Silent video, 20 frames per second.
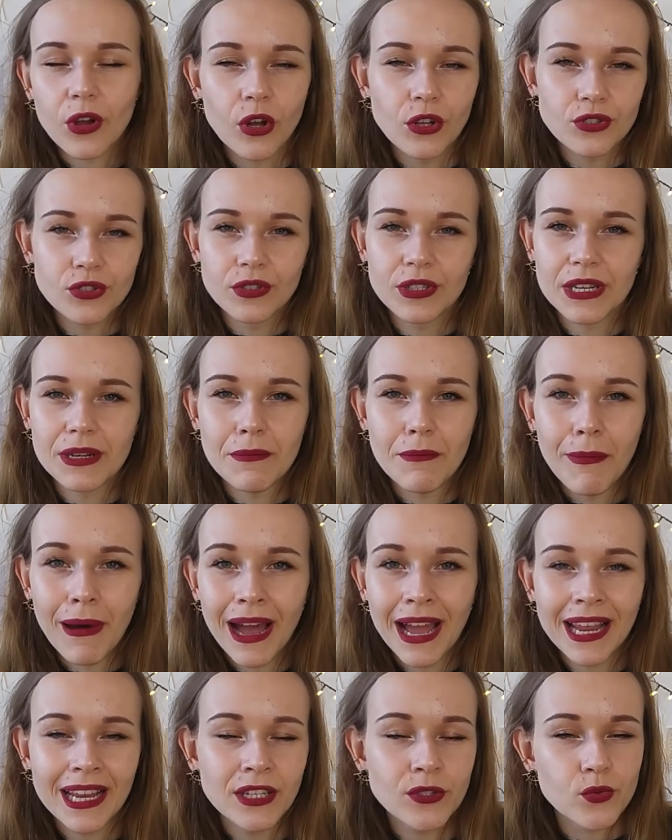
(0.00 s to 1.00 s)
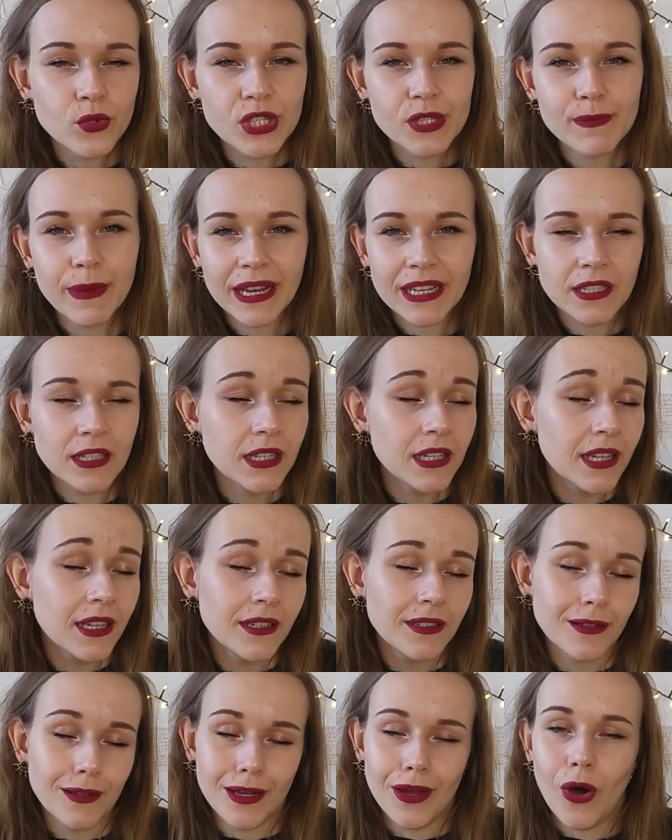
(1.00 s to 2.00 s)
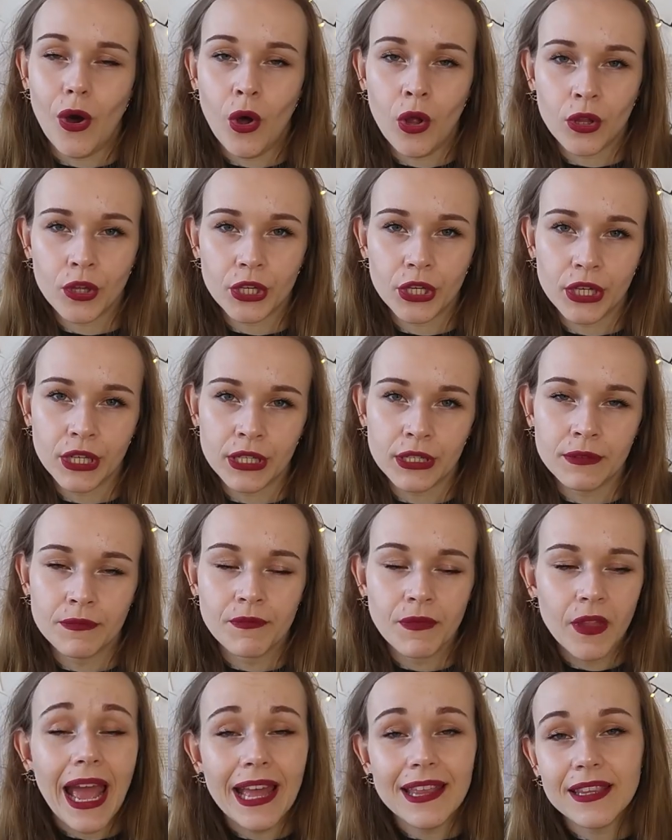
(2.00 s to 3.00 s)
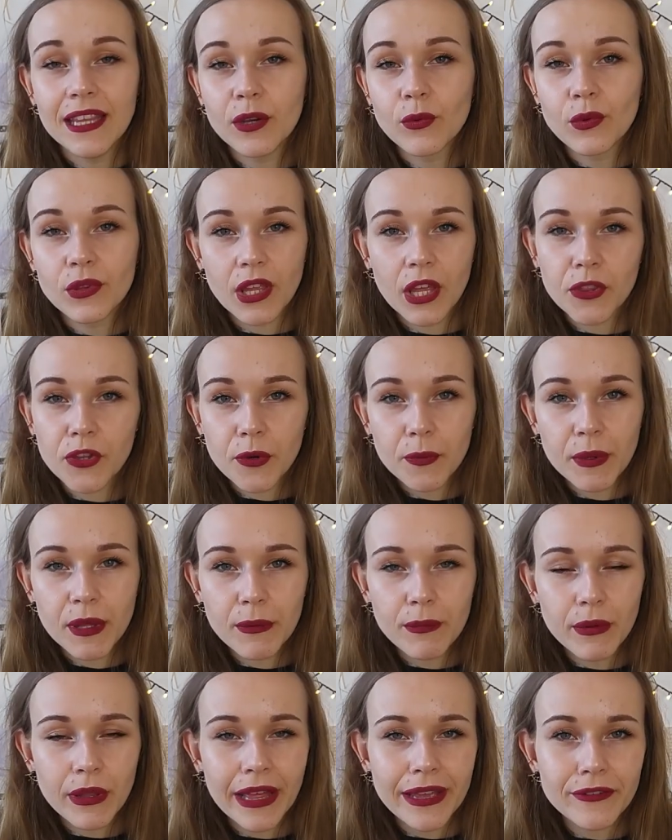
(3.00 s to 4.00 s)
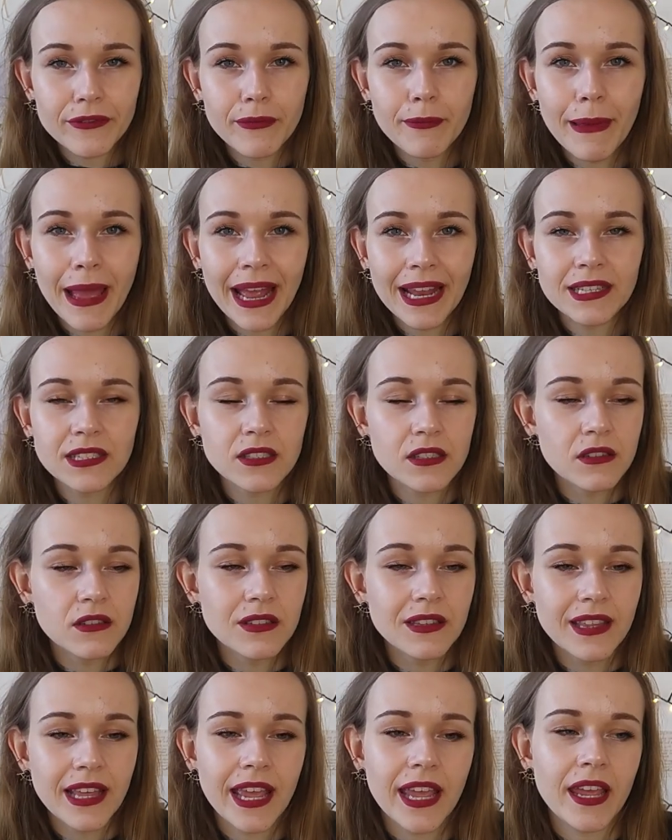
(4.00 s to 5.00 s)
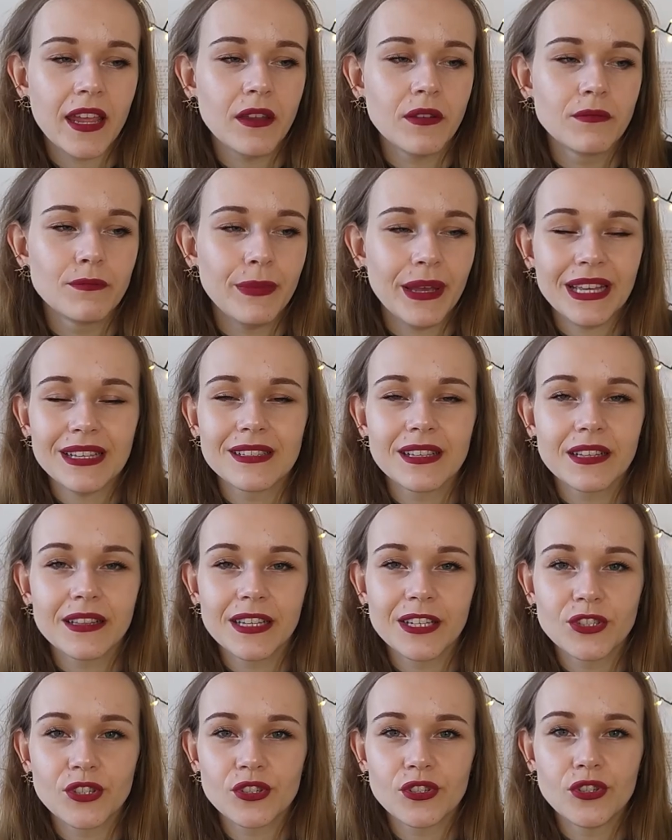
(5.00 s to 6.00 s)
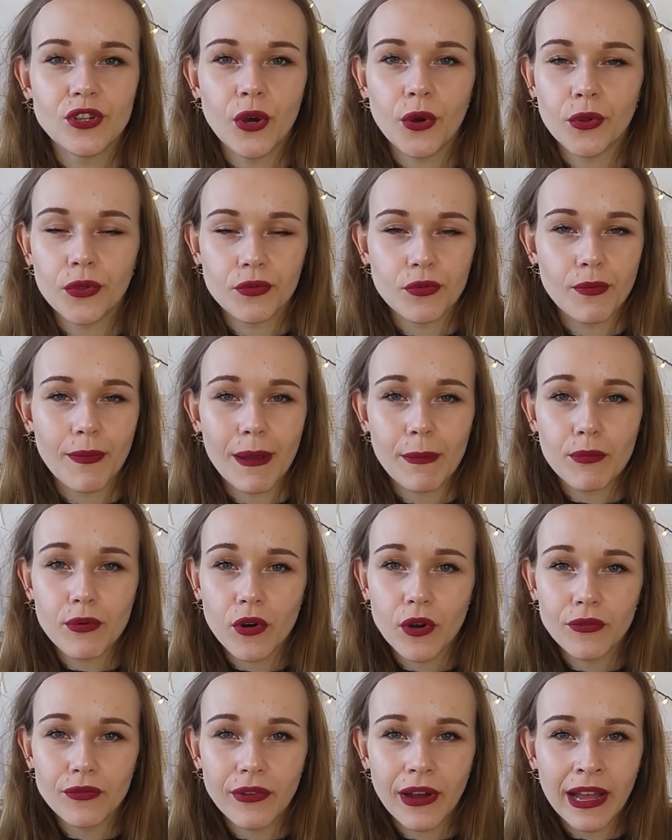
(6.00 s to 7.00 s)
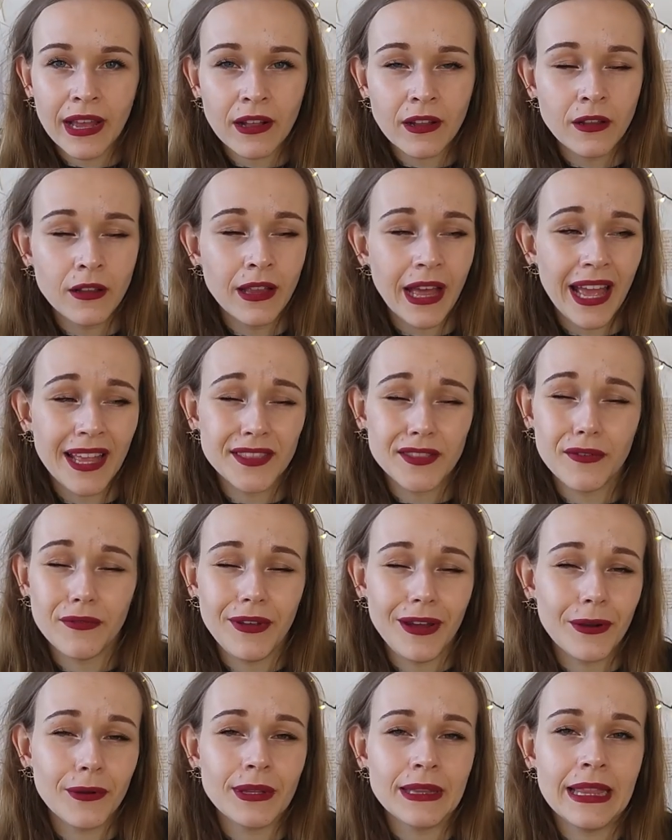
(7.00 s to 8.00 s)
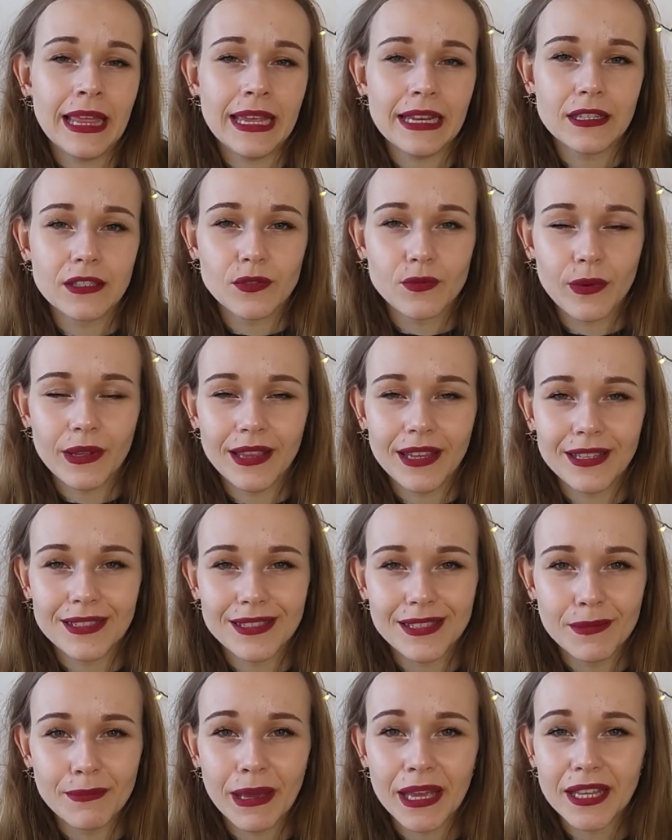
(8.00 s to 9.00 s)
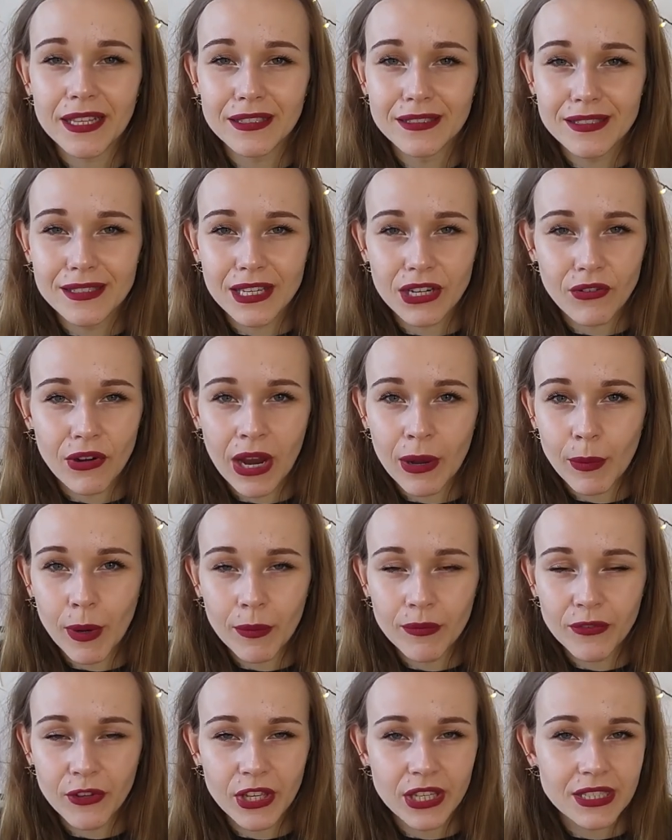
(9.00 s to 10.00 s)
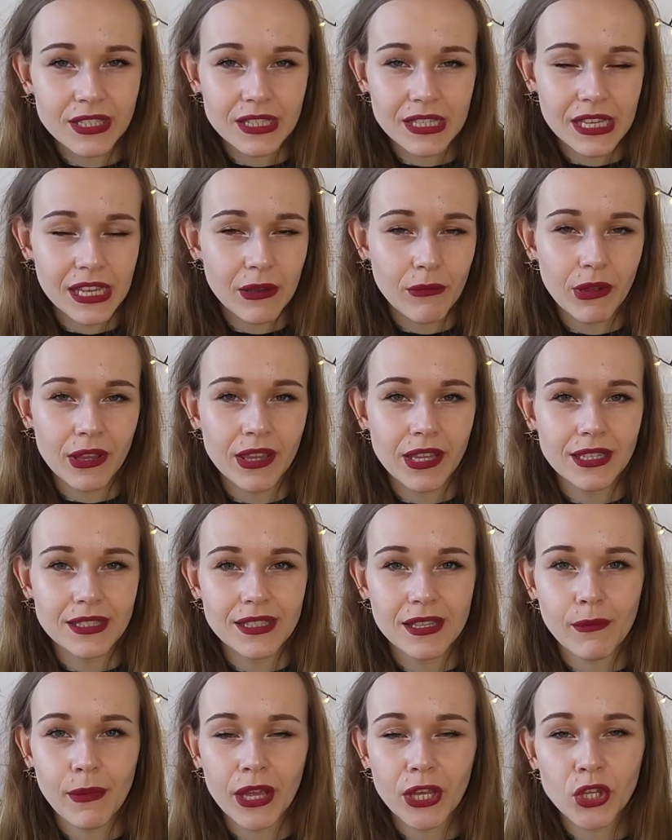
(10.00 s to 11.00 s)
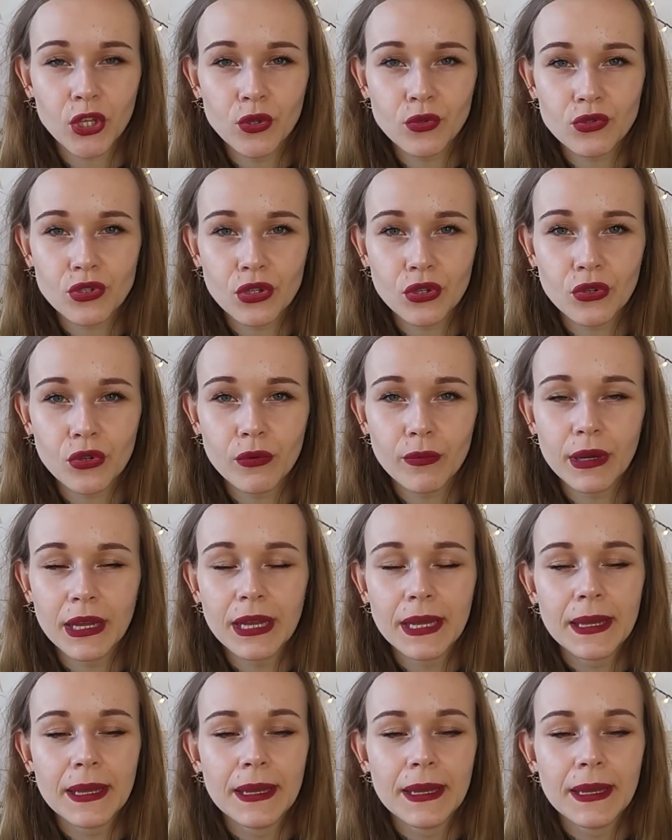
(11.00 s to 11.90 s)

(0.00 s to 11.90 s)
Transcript: Also didn't mind, respected it. All good. And then with other people I've met, they basically just know through my profile at the very latest when they see my Instagram, obviously, when they see my YouTube.